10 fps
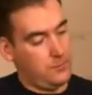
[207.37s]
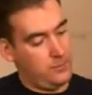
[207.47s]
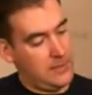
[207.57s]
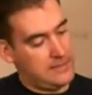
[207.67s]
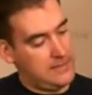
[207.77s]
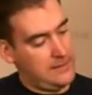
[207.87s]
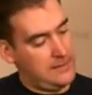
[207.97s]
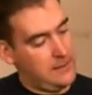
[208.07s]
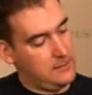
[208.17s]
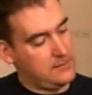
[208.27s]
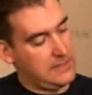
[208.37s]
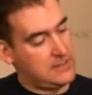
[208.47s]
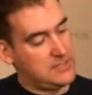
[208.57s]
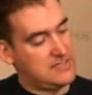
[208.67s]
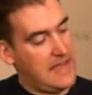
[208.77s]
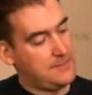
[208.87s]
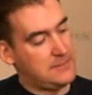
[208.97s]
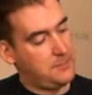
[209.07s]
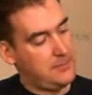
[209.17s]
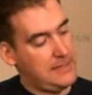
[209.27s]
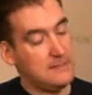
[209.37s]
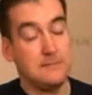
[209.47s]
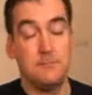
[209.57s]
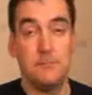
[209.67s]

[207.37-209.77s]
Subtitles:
Plugs into there, looks like it just snaps into place,